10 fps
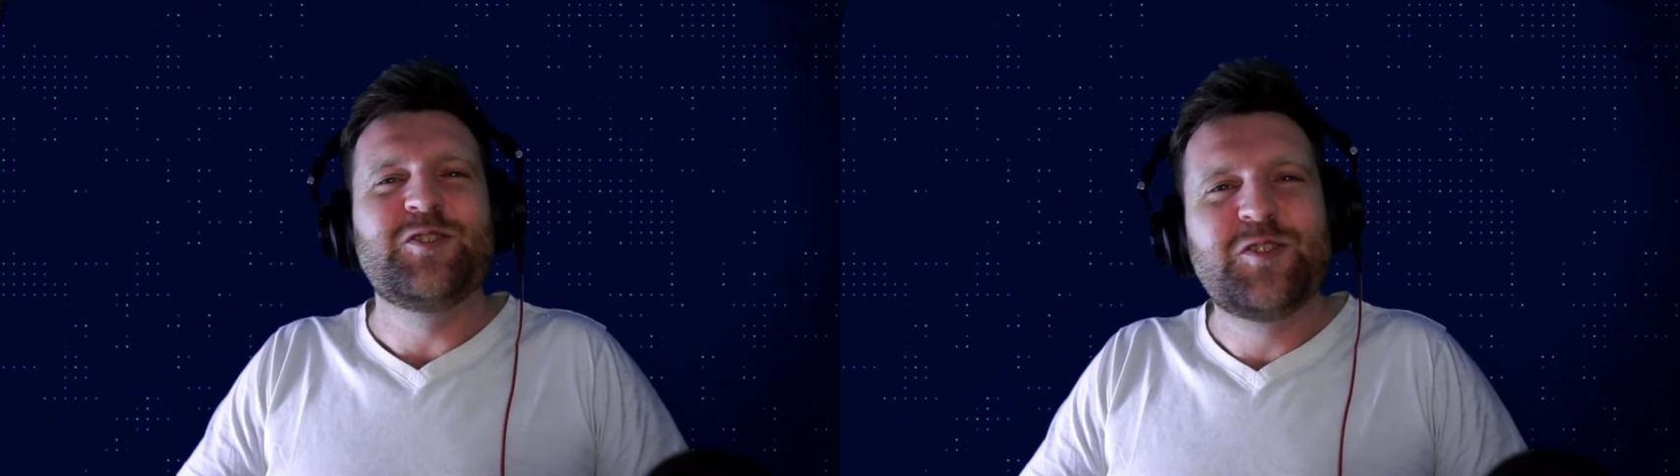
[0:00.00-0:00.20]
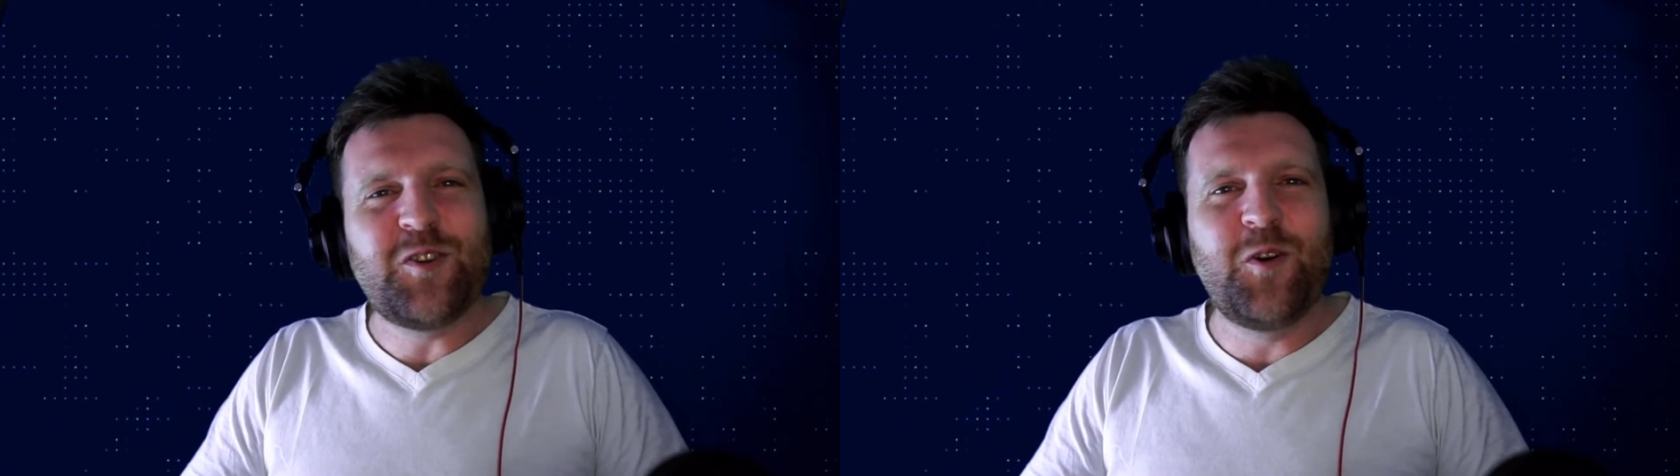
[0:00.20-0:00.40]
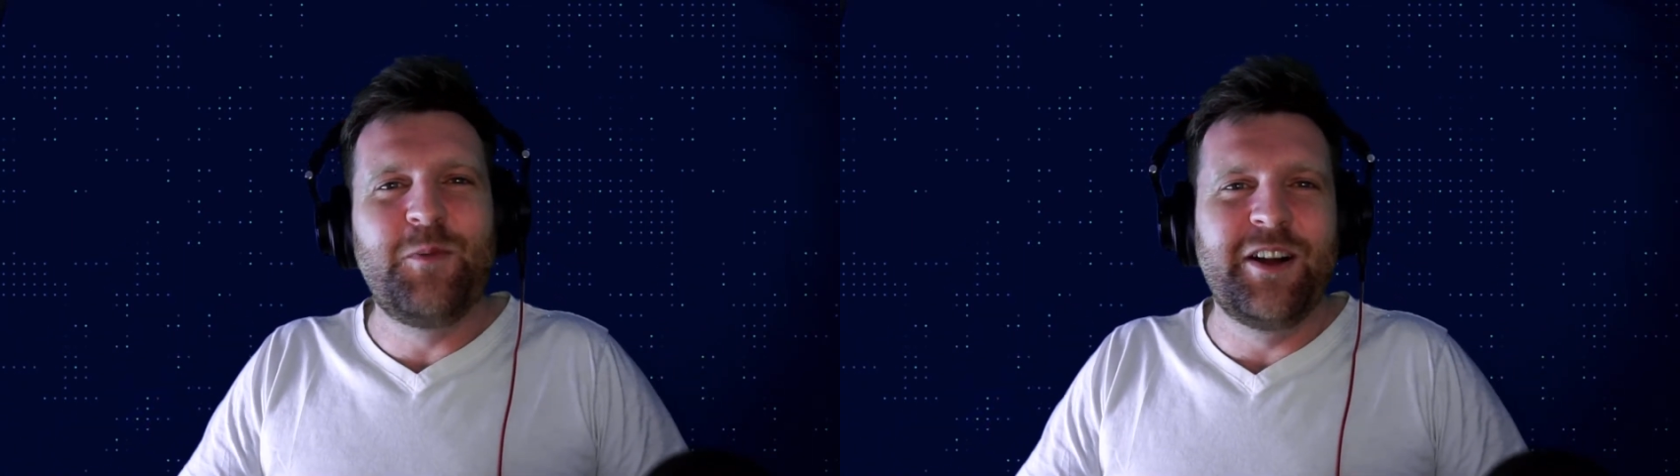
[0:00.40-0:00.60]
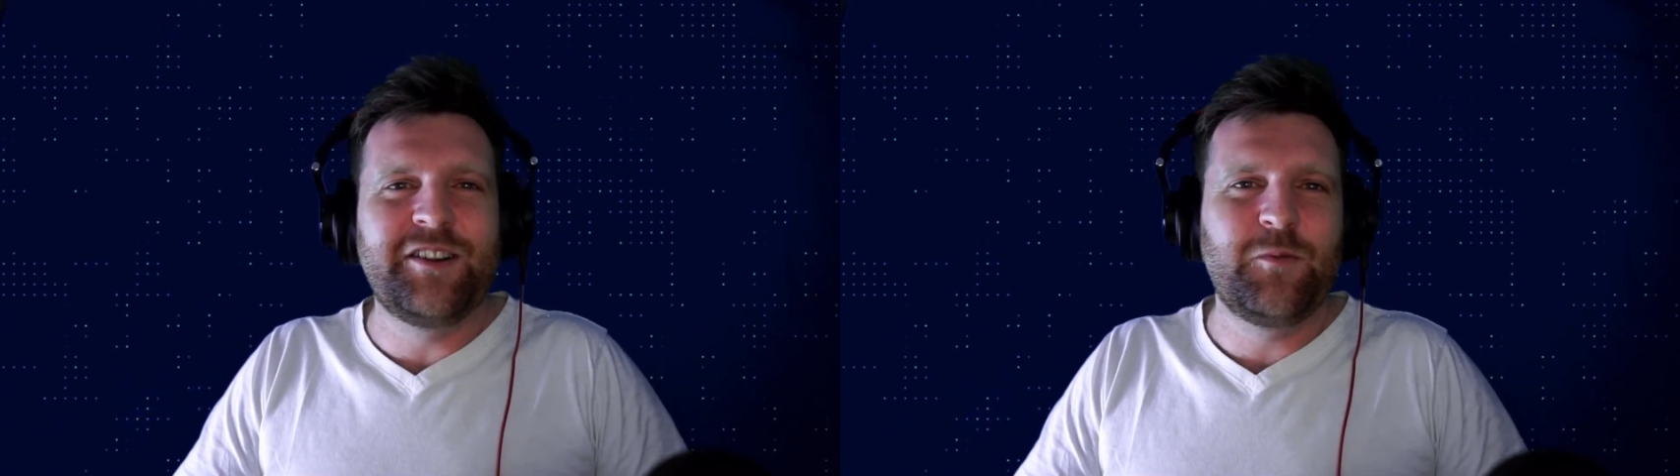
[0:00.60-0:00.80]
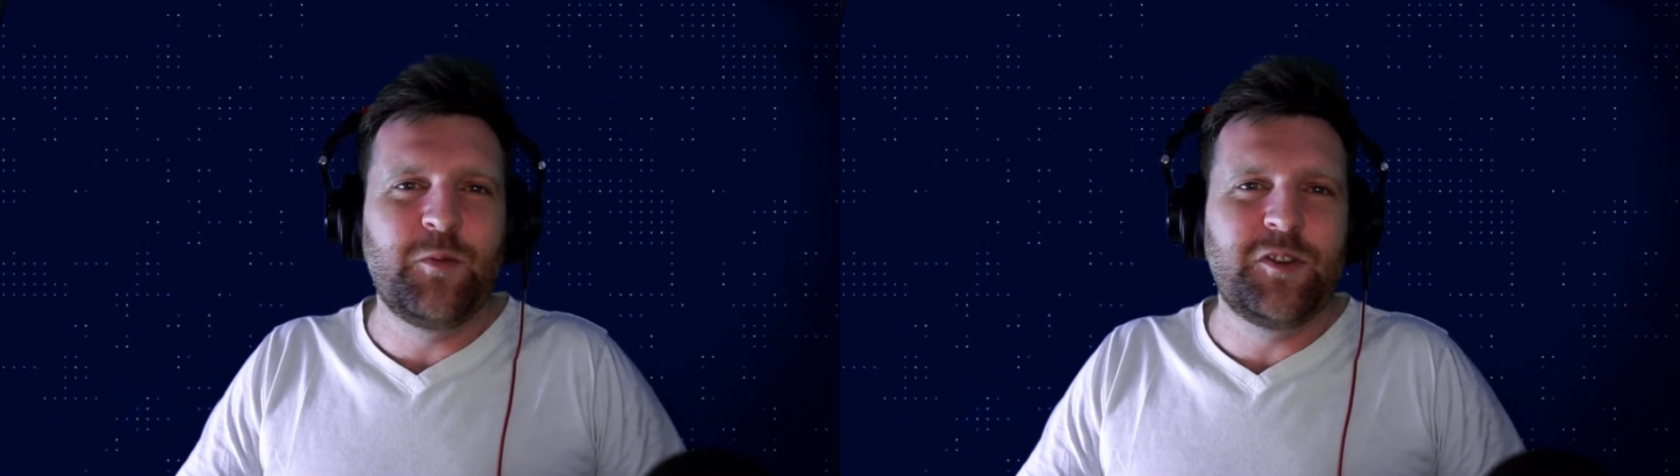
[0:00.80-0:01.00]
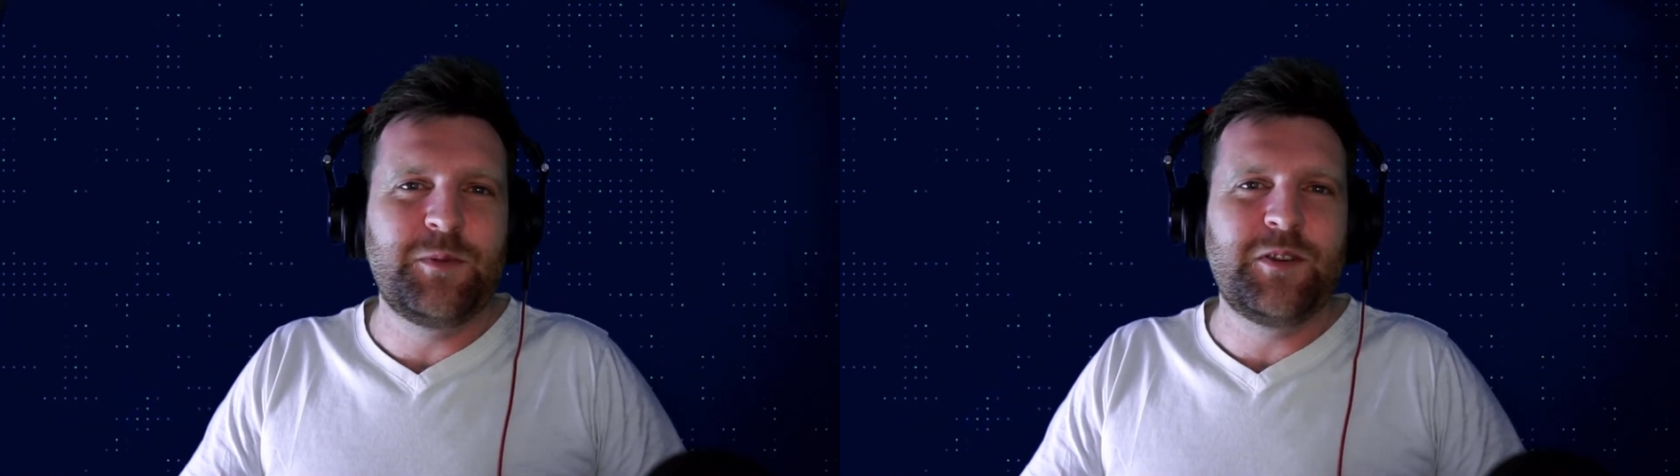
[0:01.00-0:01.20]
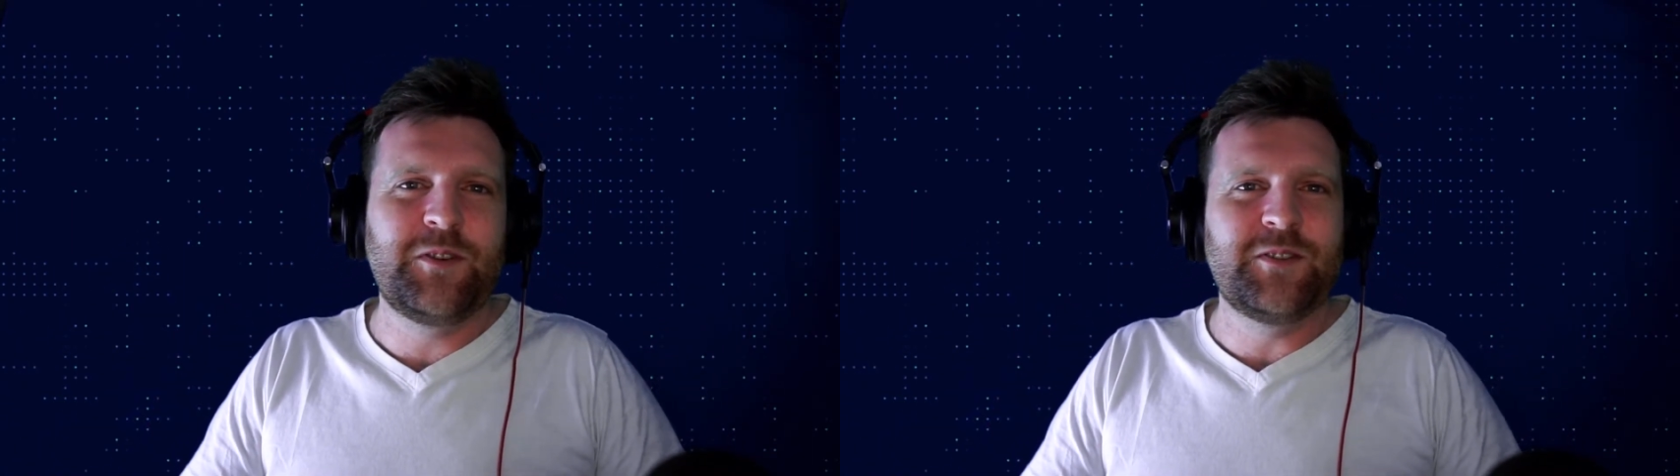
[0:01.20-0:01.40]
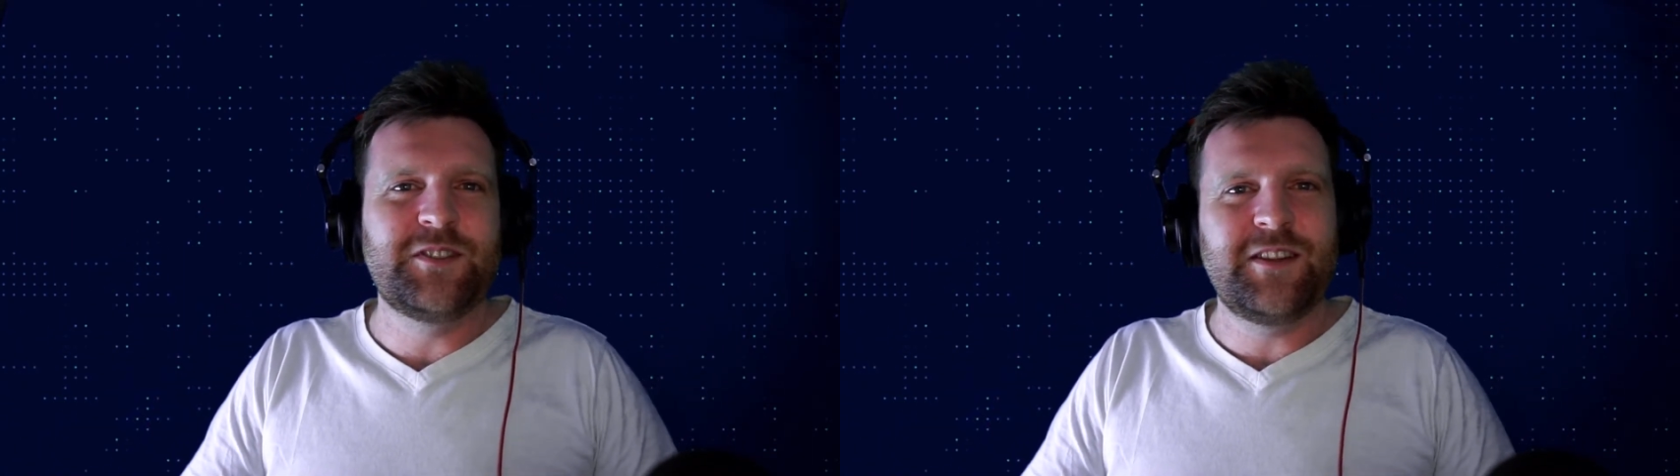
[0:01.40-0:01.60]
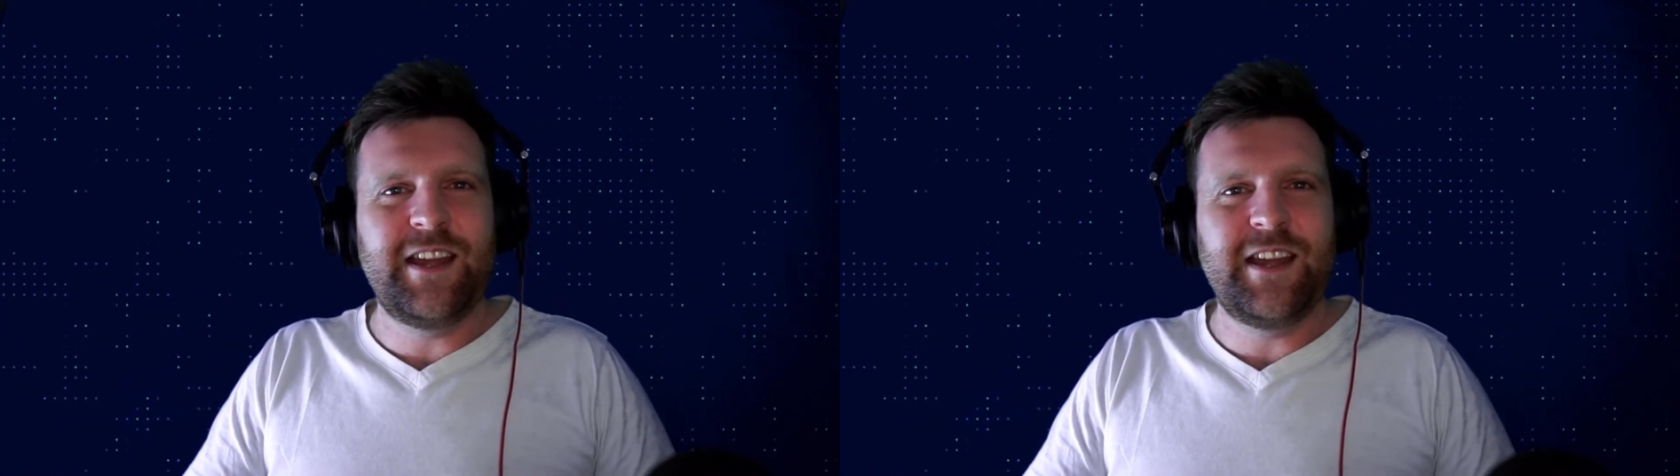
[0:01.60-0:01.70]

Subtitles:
so much was because